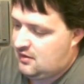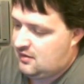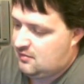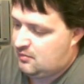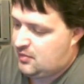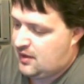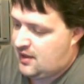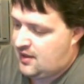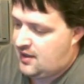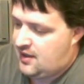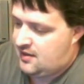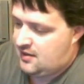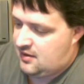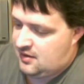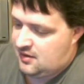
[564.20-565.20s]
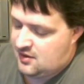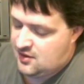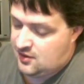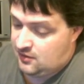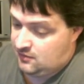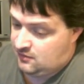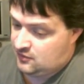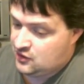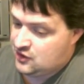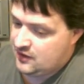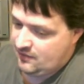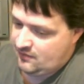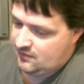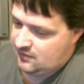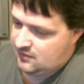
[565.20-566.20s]
But soon she
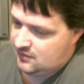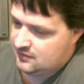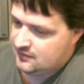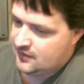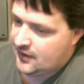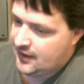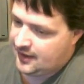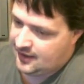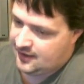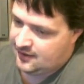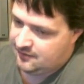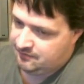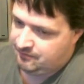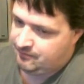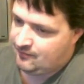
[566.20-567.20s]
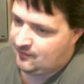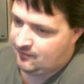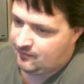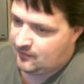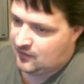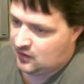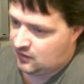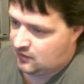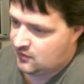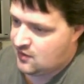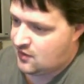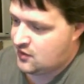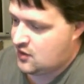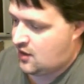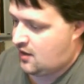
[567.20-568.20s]
will again lose her
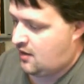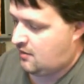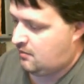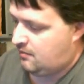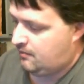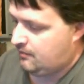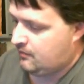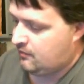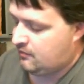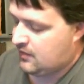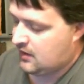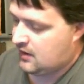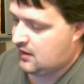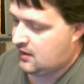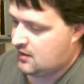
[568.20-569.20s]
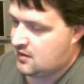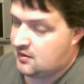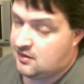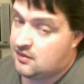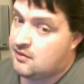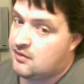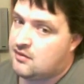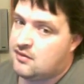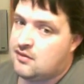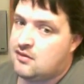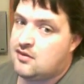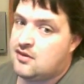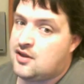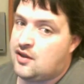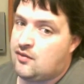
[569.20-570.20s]
job because
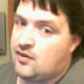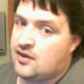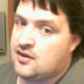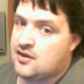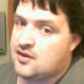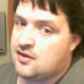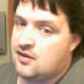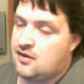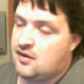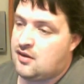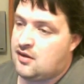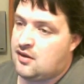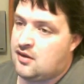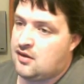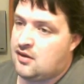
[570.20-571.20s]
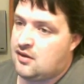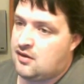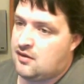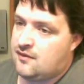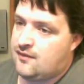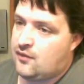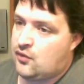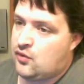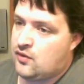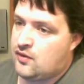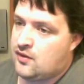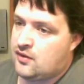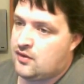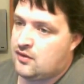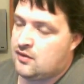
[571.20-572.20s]
she works
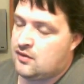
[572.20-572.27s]
for